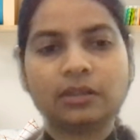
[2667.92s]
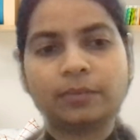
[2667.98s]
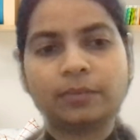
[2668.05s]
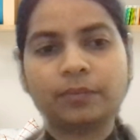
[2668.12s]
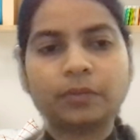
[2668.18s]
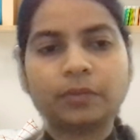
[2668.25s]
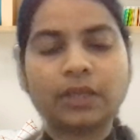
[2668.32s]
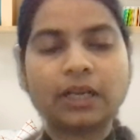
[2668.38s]

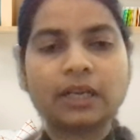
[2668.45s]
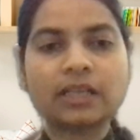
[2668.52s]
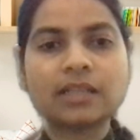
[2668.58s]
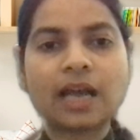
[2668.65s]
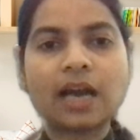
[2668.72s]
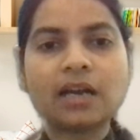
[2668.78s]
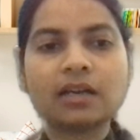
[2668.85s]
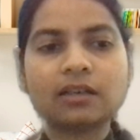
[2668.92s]
thing is
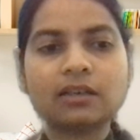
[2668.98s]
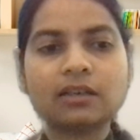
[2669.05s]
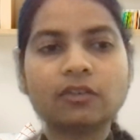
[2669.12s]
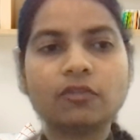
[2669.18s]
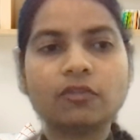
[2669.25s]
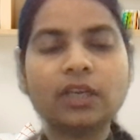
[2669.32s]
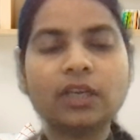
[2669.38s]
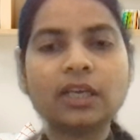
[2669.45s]
that
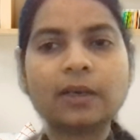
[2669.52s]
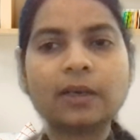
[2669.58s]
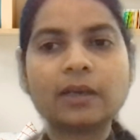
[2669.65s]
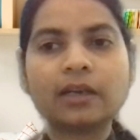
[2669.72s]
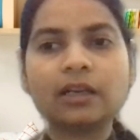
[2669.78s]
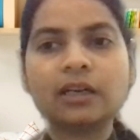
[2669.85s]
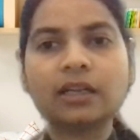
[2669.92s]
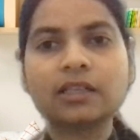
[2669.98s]
we
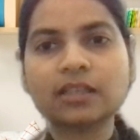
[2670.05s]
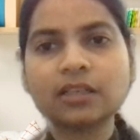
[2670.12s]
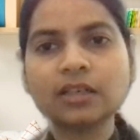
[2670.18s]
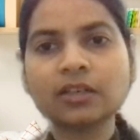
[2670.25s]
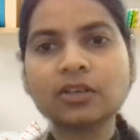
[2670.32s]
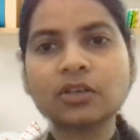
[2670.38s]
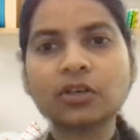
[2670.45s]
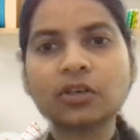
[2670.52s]
listen
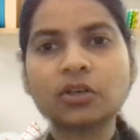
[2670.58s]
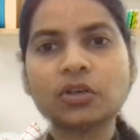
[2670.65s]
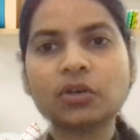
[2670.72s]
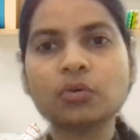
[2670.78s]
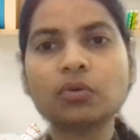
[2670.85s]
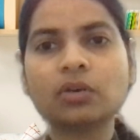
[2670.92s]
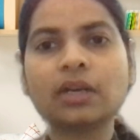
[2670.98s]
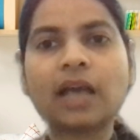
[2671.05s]

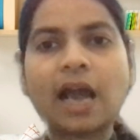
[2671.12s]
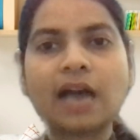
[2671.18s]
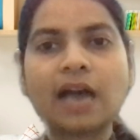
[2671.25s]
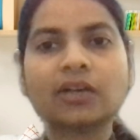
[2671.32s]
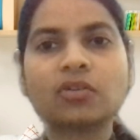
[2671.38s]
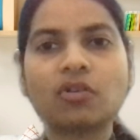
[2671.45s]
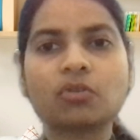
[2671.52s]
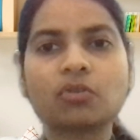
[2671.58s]
to
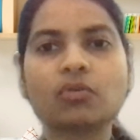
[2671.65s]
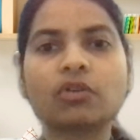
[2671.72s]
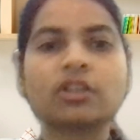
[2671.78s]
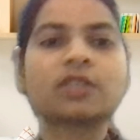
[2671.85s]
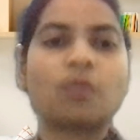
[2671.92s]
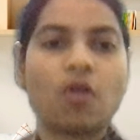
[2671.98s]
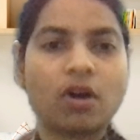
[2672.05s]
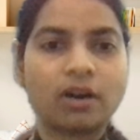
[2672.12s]
react or to
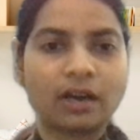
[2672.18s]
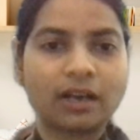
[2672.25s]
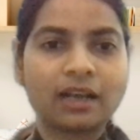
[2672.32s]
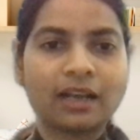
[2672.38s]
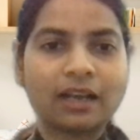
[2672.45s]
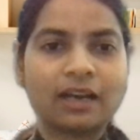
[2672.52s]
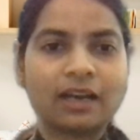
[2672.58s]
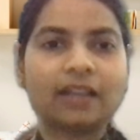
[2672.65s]
respond
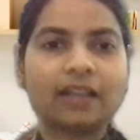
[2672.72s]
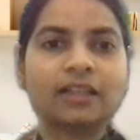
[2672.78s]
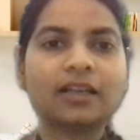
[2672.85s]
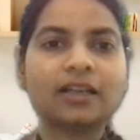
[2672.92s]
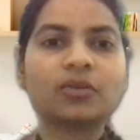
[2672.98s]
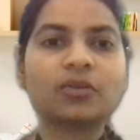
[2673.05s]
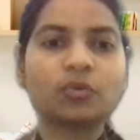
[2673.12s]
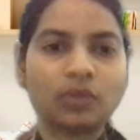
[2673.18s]
rather
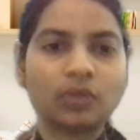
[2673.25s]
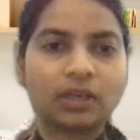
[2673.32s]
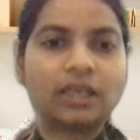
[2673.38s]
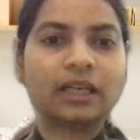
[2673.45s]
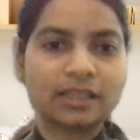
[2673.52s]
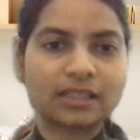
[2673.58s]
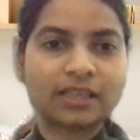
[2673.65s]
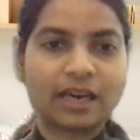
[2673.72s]
than to
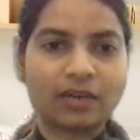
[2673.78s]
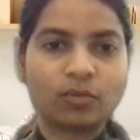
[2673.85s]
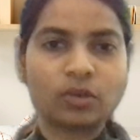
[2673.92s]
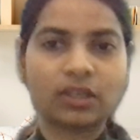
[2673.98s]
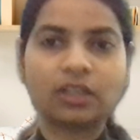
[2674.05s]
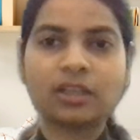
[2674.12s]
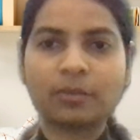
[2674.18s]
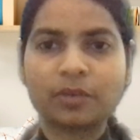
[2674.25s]
understand what
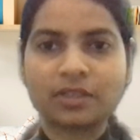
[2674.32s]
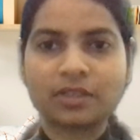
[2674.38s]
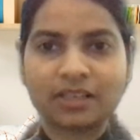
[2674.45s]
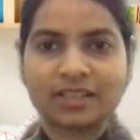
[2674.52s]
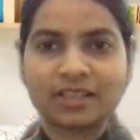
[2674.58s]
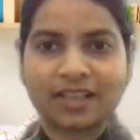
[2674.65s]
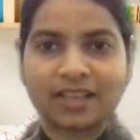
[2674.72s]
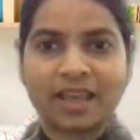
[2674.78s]
the other person
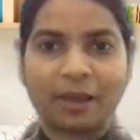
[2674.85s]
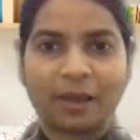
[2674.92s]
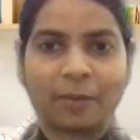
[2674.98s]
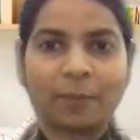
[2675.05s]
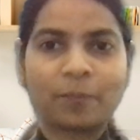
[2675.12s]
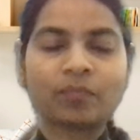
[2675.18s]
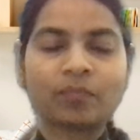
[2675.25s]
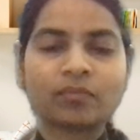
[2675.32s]
is saying.
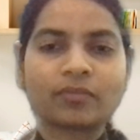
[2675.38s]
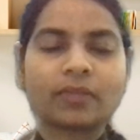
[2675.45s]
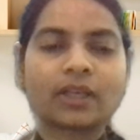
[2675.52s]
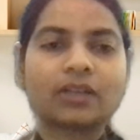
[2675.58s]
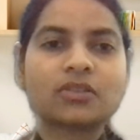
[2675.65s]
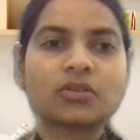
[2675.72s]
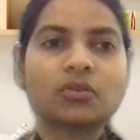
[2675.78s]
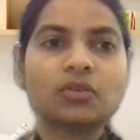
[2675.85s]

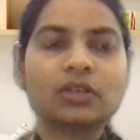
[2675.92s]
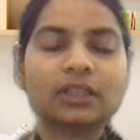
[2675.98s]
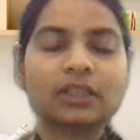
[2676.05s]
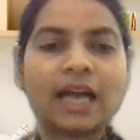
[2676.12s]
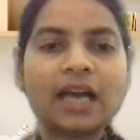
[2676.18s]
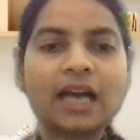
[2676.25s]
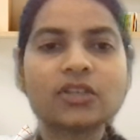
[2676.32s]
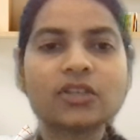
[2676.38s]
So
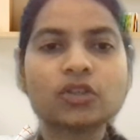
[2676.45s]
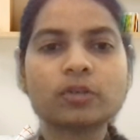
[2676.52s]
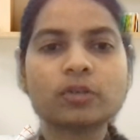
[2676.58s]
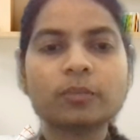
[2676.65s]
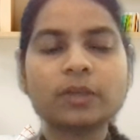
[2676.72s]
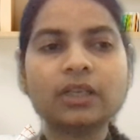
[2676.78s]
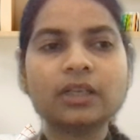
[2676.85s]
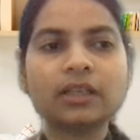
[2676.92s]
that should
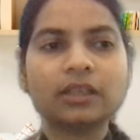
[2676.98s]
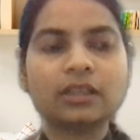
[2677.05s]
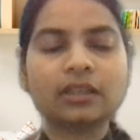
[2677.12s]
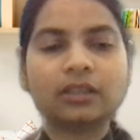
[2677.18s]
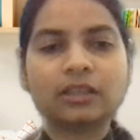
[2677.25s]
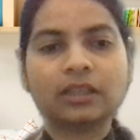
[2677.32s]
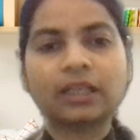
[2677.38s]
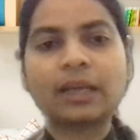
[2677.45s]
be
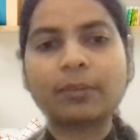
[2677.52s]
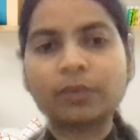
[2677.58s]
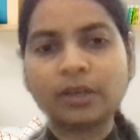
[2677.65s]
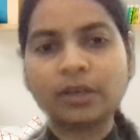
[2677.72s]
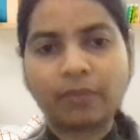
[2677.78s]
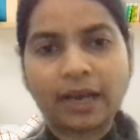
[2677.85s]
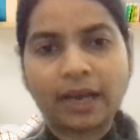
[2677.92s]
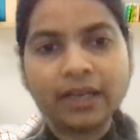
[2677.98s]
kept
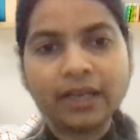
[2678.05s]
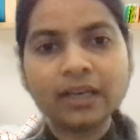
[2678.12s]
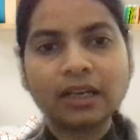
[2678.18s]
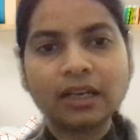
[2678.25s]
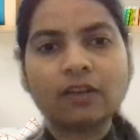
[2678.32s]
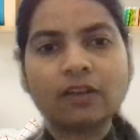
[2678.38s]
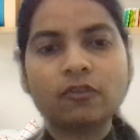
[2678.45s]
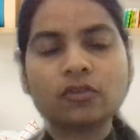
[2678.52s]
in mind.
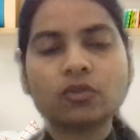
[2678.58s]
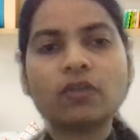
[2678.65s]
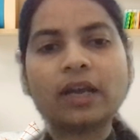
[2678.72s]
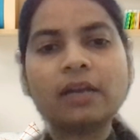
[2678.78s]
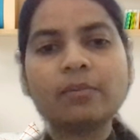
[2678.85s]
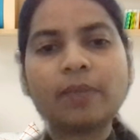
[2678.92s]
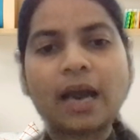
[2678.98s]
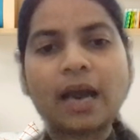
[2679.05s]
So
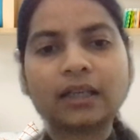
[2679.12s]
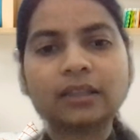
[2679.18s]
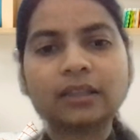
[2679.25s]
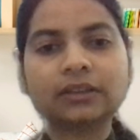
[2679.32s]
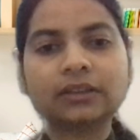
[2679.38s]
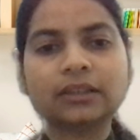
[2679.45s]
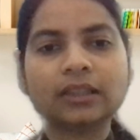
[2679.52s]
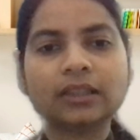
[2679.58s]
while
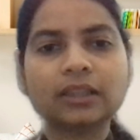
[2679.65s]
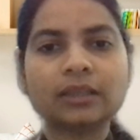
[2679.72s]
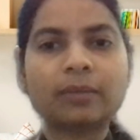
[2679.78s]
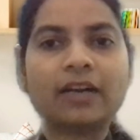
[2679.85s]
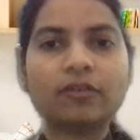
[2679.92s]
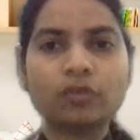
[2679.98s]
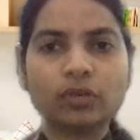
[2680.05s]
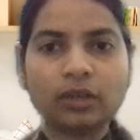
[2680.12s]
practicing
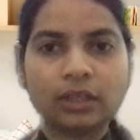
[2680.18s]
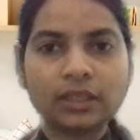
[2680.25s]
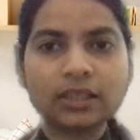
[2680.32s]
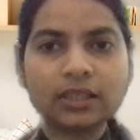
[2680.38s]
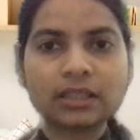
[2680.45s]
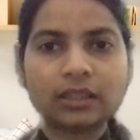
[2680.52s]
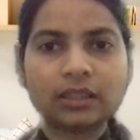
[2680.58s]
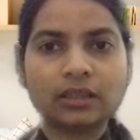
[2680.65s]

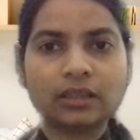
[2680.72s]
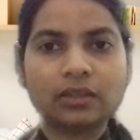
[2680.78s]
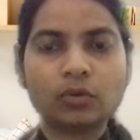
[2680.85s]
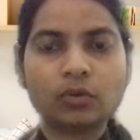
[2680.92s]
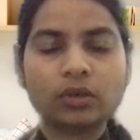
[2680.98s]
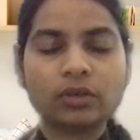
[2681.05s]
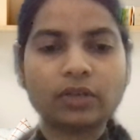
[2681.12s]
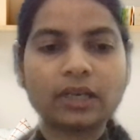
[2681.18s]
mindfulness,
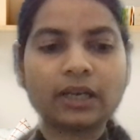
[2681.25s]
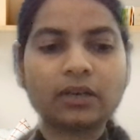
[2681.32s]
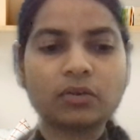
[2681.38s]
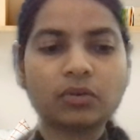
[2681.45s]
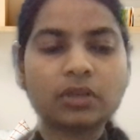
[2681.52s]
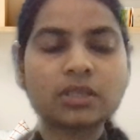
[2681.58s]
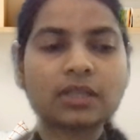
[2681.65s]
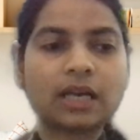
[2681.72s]
what we can
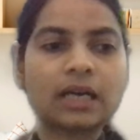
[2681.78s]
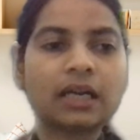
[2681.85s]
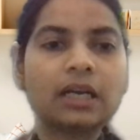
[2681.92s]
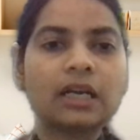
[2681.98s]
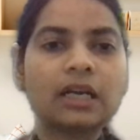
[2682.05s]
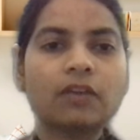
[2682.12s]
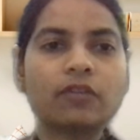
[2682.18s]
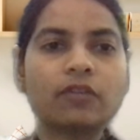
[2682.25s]
do is that
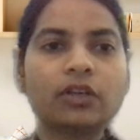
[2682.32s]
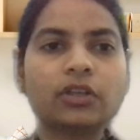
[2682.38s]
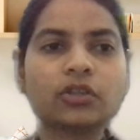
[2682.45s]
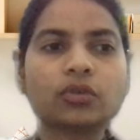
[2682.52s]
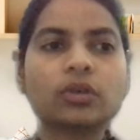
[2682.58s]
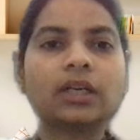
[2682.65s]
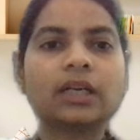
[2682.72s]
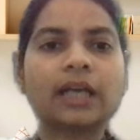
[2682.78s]
we
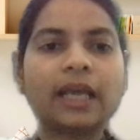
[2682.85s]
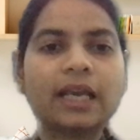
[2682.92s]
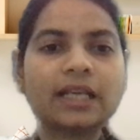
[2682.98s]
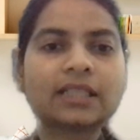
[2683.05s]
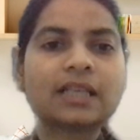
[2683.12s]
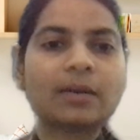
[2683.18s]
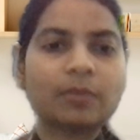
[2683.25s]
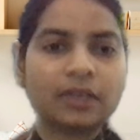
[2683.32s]
should take
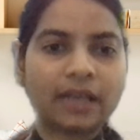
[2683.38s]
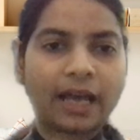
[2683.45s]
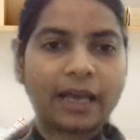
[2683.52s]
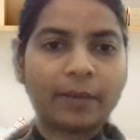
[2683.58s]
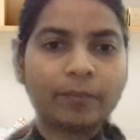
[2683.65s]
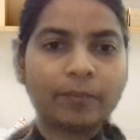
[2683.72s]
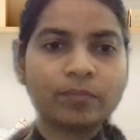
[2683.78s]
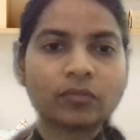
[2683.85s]
some
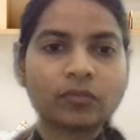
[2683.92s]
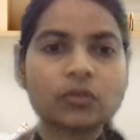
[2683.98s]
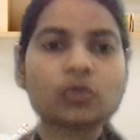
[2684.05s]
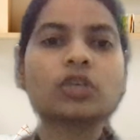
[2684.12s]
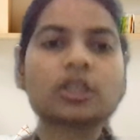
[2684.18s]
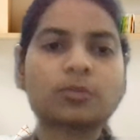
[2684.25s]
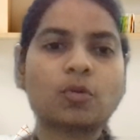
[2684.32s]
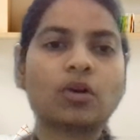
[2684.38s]
time to
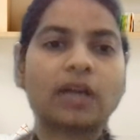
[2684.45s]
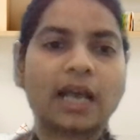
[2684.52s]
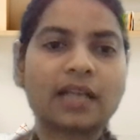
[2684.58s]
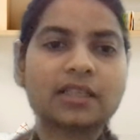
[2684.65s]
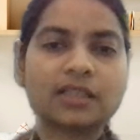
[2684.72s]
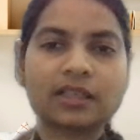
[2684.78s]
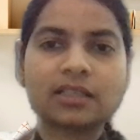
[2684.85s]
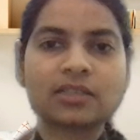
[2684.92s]
respond,
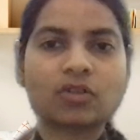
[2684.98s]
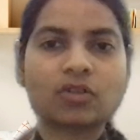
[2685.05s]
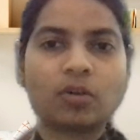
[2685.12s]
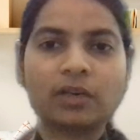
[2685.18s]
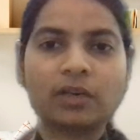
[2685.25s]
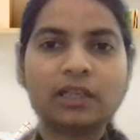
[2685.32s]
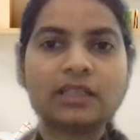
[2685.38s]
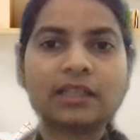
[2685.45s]
as it is
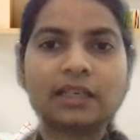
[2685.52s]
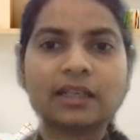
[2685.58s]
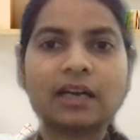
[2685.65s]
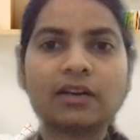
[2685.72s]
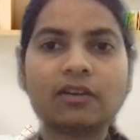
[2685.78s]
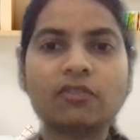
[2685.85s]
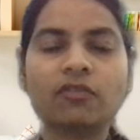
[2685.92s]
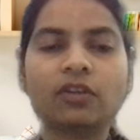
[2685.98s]
commonly said
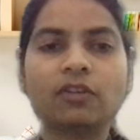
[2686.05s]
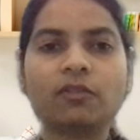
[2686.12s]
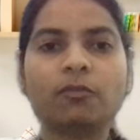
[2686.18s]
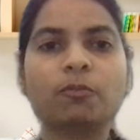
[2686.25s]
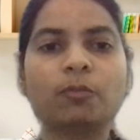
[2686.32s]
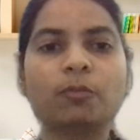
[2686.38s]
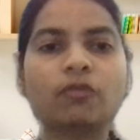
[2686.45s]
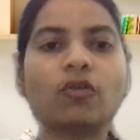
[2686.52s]
that
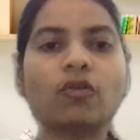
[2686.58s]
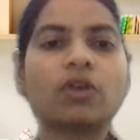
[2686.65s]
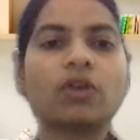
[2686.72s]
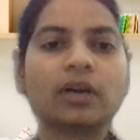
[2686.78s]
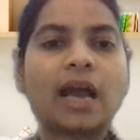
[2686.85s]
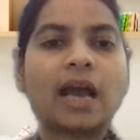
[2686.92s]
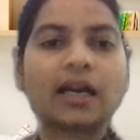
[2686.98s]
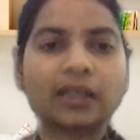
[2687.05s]
before
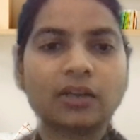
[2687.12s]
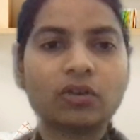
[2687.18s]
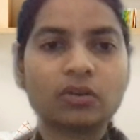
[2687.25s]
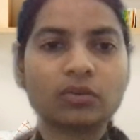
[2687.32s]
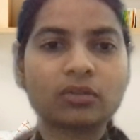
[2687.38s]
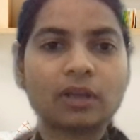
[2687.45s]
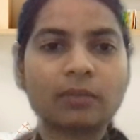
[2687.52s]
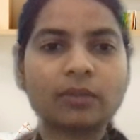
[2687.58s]
reacting
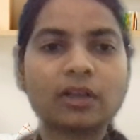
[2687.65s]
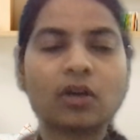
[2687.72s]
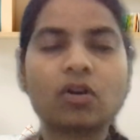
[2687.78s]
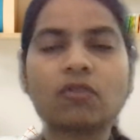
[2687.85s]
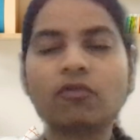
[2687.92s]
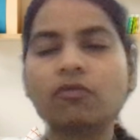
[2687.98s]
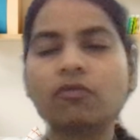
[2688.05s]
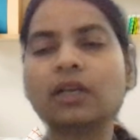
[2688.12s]
onto something
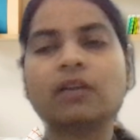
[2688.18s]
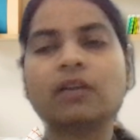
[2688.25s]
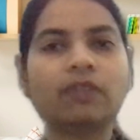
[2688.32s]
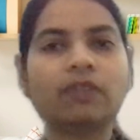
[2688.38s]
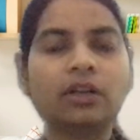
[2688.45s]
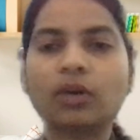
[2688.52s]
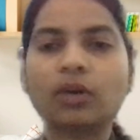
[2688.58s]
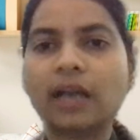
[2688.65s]
or
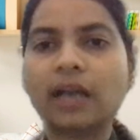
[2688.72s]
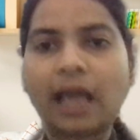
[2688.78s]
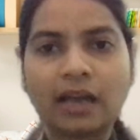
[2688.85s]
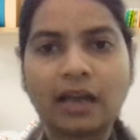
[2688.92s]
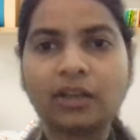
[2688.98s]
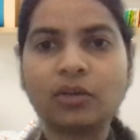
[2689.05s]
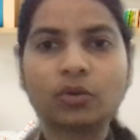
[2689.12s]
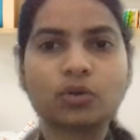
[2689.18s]
when you are
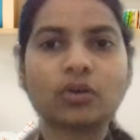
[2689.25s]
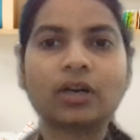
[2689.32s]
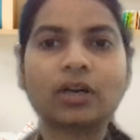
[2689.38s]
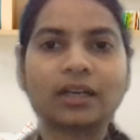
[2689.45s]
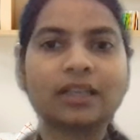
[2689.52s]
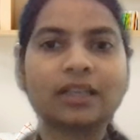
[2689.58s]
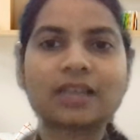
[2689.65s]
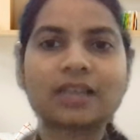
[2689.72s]
angry, you should
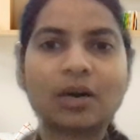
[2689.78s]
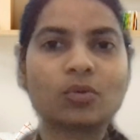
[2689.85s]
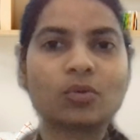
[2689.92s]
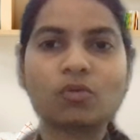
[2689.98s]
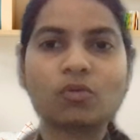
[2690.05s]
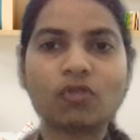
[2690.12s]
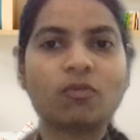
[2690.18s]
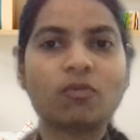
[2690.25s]
at least count
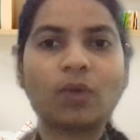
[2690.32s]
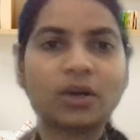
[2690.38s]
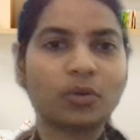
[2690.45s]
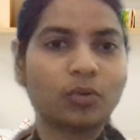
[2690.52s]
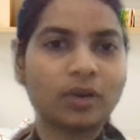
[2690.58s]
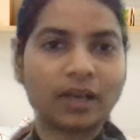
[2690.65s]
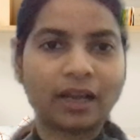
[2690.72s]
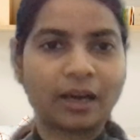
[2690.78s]
from 1
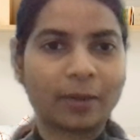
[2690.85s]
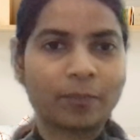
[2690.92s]
to 10